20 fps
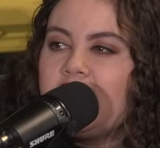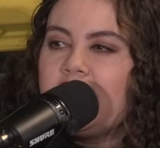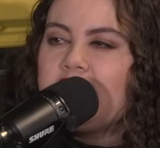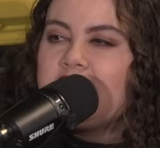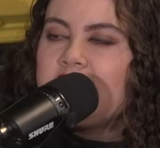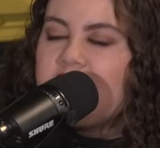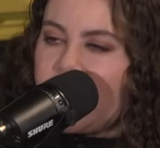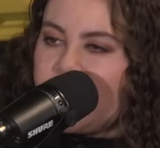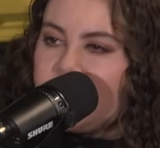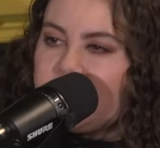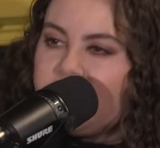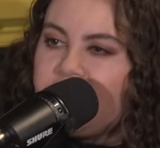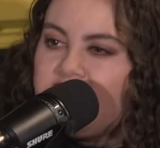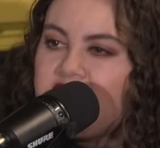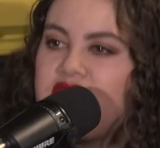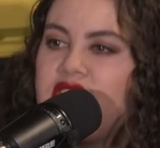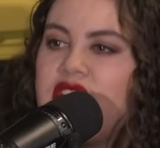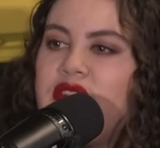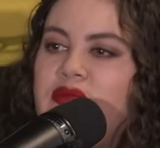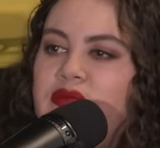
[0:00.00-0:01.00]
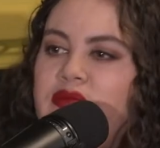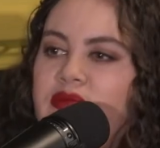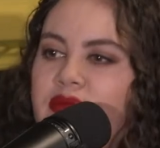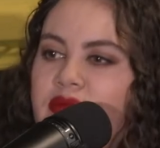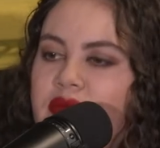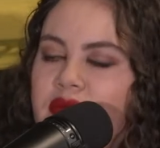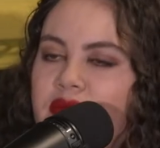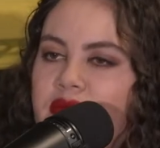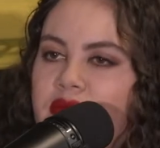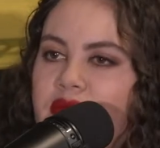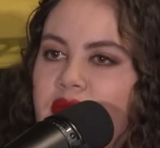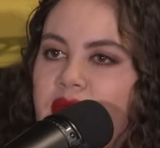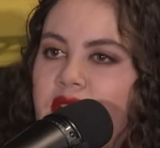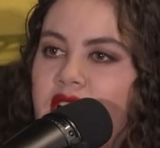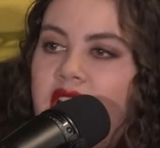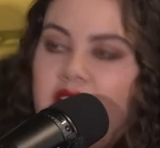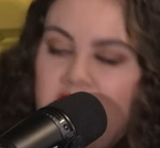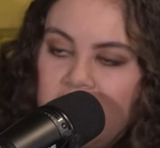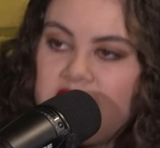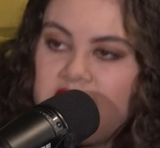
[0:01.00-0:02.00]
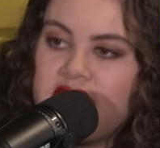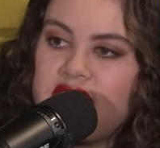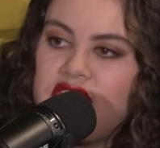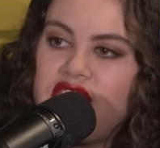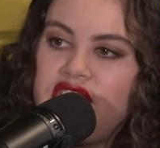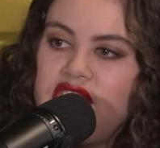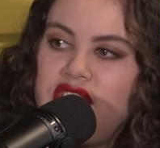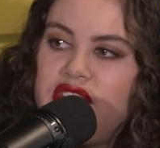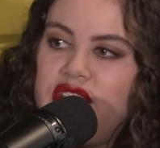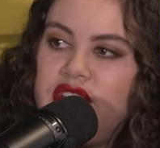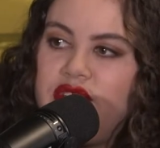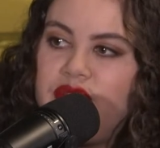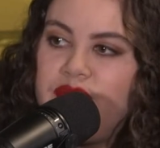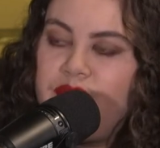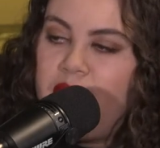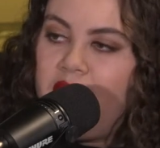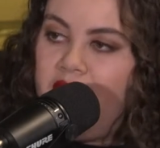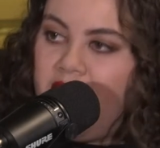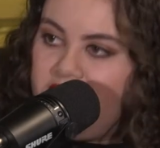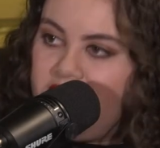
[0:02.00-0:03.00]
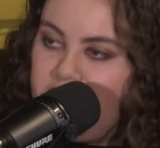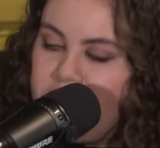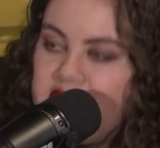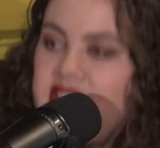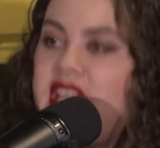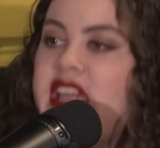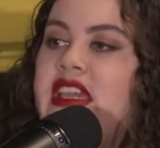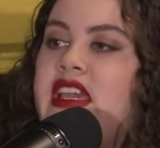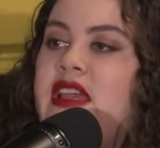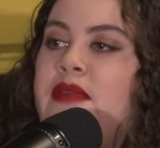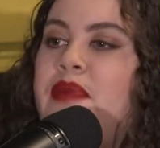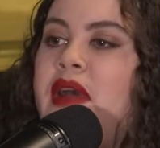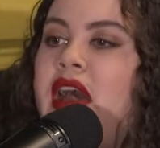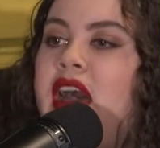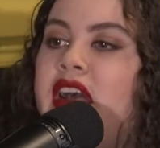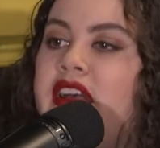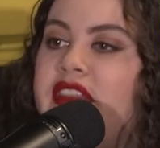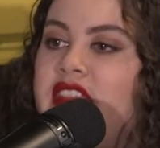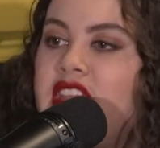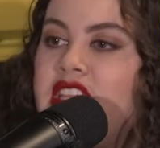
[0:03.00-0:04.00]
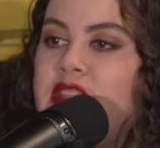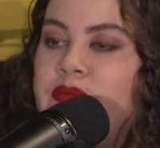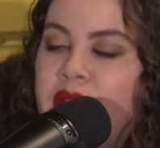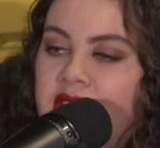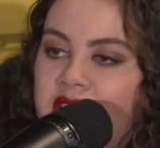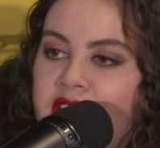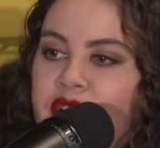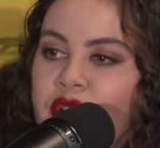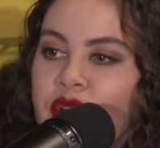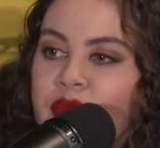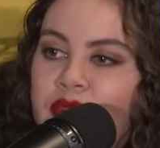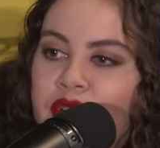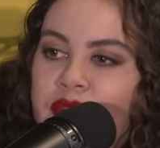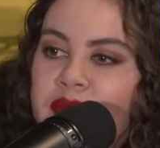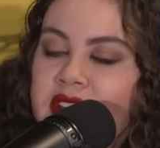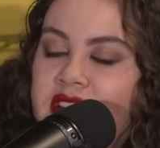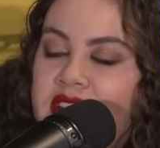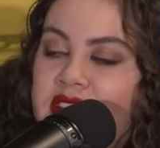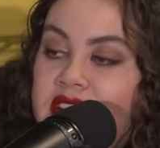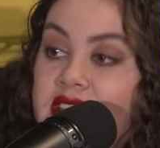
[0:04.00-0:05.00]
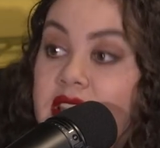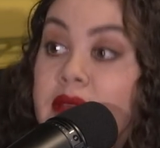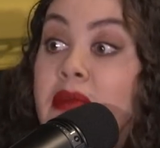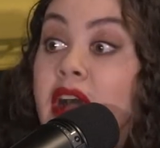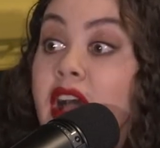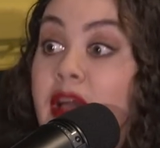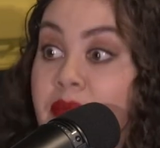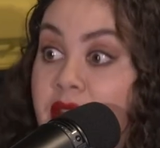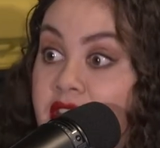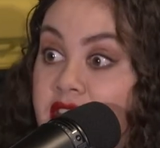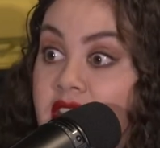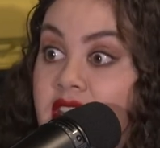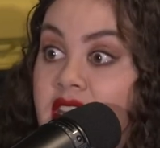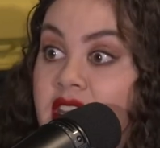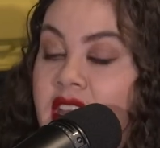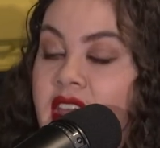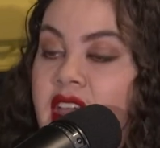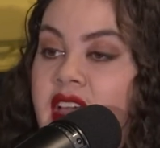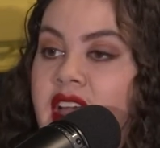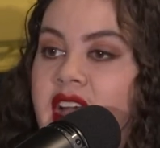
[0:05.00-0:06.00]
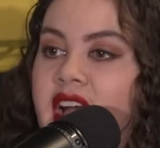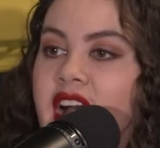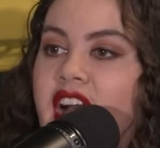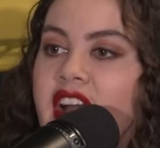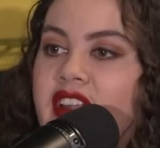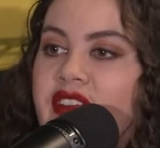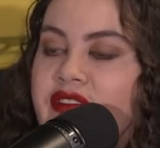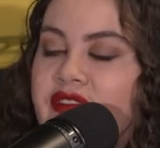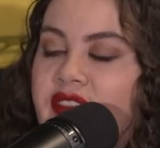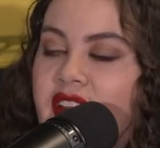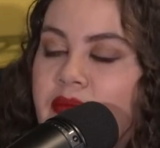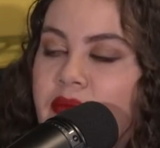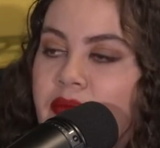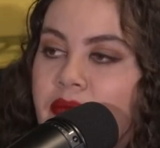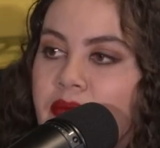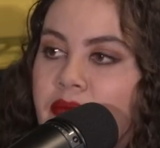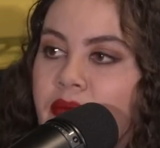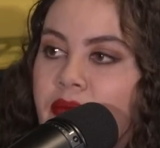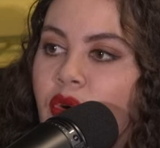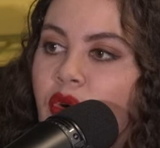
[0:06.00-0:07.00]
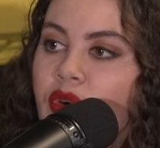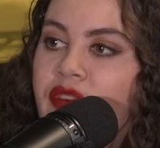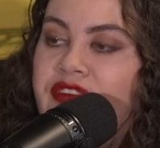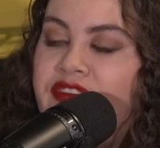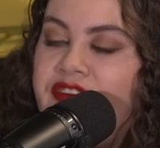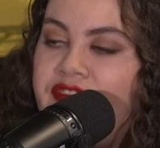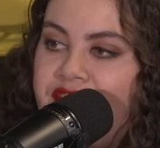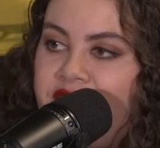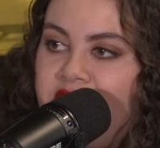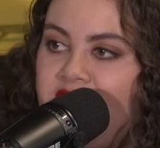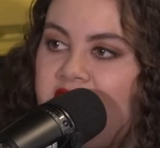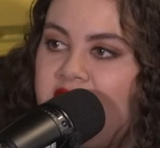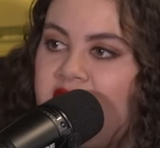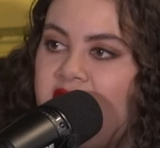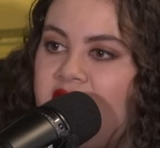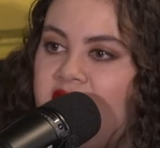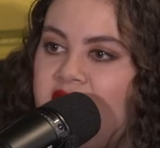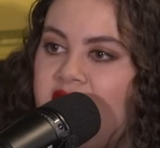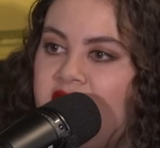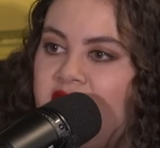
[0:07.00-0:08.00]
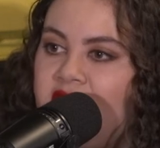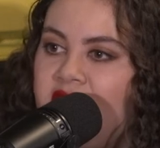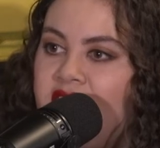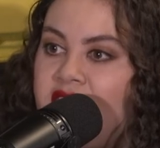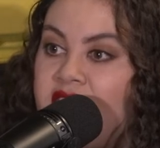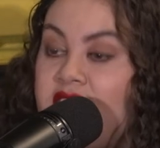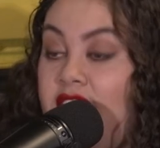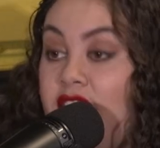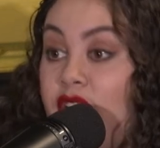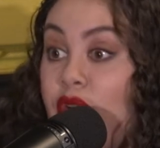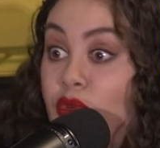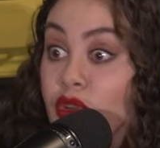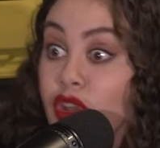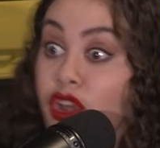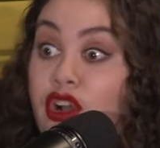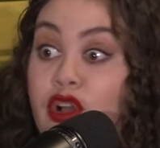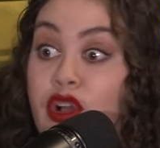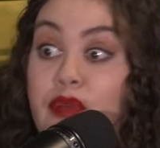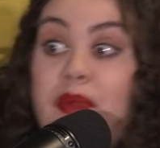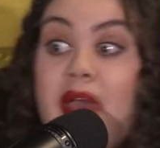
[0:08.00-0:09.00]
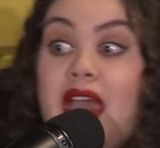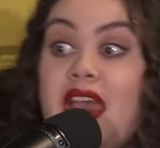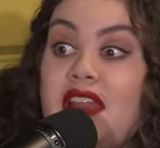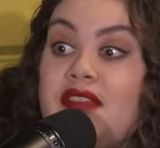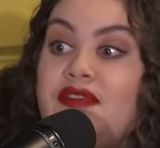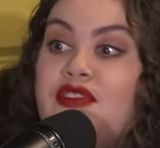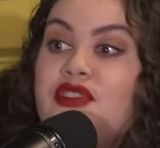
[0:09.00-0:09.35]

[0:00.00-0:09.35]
slacktivism is like taking part in these political movements, in my opinion, yeah. out of more fear that it'll look bad if